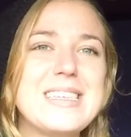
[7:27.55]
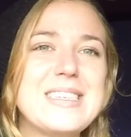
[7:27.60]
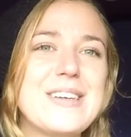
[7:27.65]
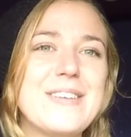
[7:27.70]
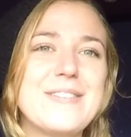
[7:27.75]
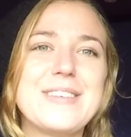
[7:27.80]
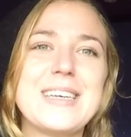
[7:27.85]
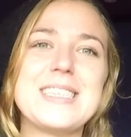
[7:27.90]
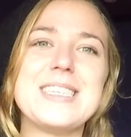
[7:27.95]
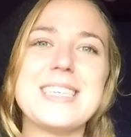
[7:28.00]

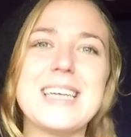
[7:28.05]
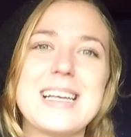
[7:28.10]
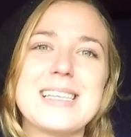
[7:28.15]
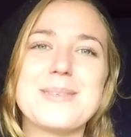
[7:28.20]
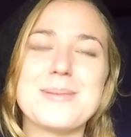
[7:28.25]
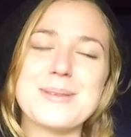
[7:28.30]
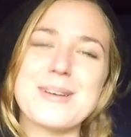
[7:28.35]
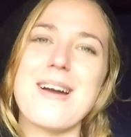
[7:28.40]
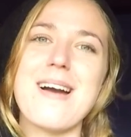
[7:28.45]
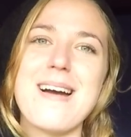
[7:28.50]
Don't forget you can
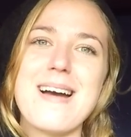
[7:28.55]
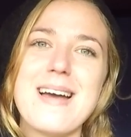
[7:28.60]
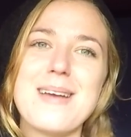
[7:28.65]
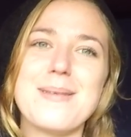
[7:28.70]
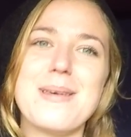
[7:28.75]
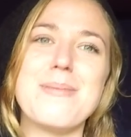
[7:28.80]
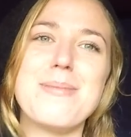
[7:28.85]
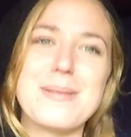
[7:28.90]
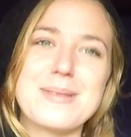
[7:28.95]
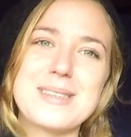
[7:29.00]

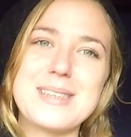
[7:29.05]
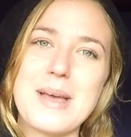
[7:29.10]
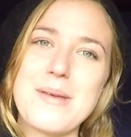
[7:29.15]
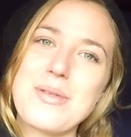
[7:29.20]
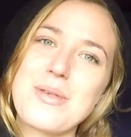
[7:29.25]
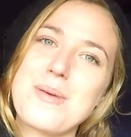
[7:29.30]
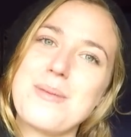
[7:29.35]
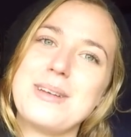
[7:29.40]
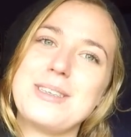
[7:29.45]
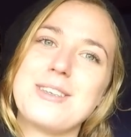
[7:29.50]
subscribe, keep up to date
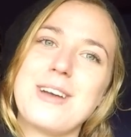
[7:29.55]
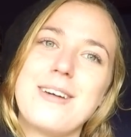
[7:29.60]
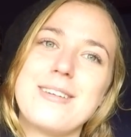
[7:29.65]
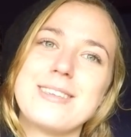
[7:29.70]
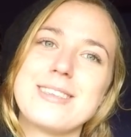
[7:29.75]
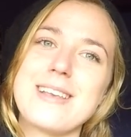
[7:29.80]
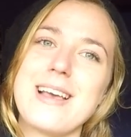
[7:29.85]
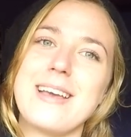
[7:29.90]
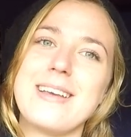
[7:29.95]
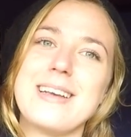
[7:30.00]
with all my
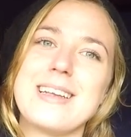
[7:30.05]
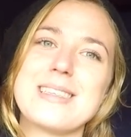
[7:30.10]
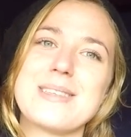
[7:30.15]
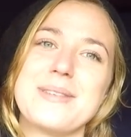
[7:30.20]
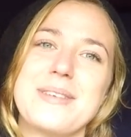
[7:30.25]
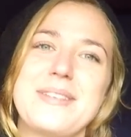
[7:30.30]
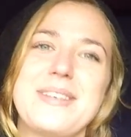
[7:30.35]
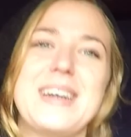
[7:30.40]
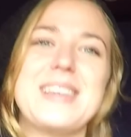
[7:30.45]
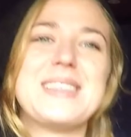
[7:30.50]
travels and get
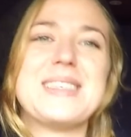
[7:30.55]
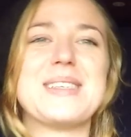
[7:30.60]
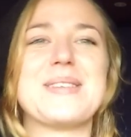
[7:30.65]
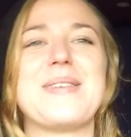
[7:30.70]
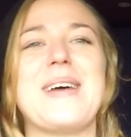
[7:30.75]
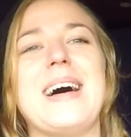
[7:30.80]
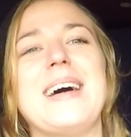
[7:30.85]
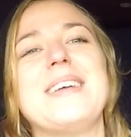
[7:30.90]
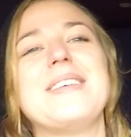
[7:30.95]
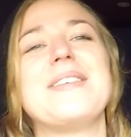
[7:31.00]
some advice as
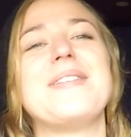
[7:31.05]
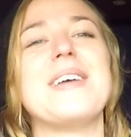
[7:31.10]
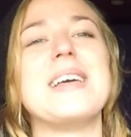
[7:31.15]
well.